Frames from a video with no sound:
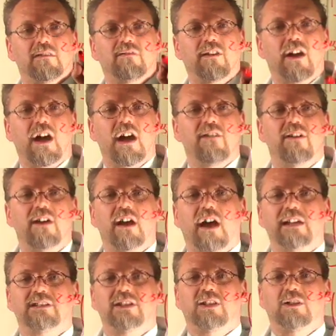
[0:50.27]
five
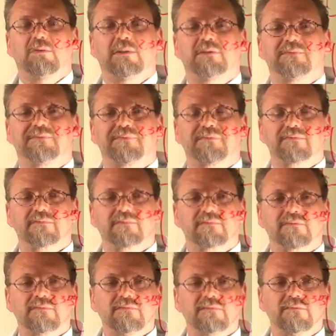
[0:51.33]
isotope
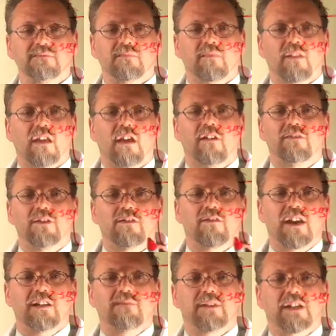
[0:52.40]
of
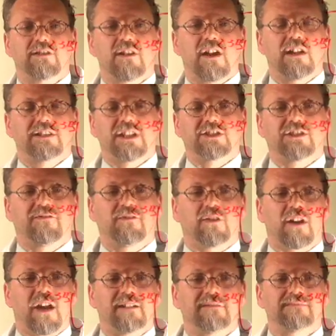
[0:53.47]
uranium te uh,
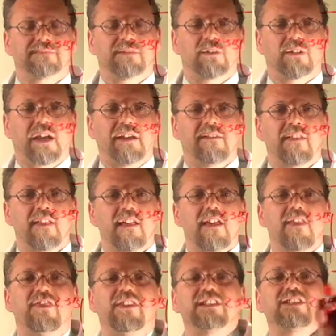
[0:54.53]
tetrafluoride. Okay?
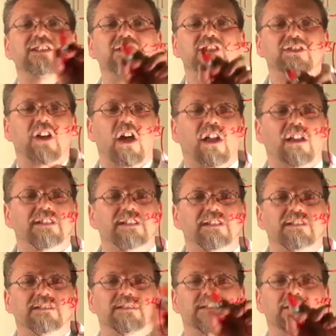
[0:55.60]
This is a salt.
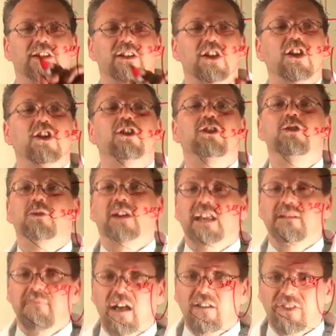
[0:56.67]
You
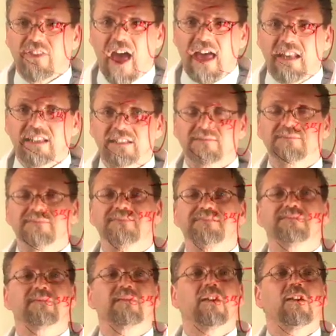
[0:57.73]
can melt that.
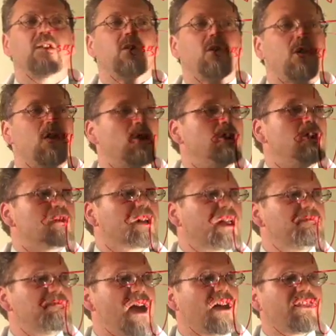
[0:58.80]
You
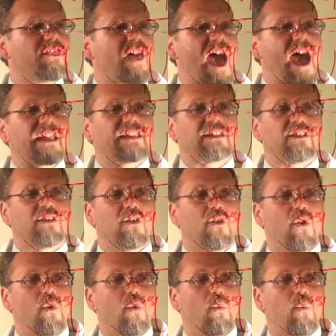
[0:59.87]
can melt that
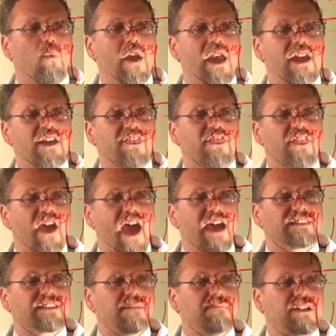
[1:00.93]
with,
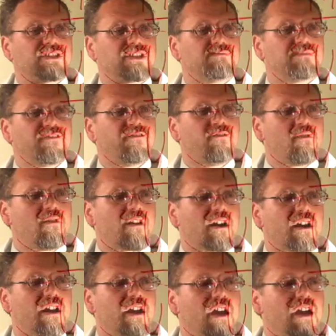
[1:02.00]
as I mentioned
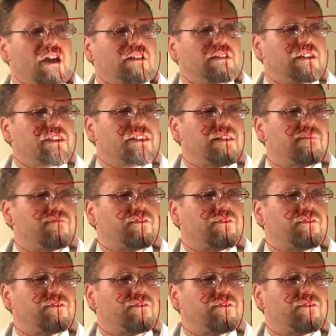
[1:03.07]
before, lithium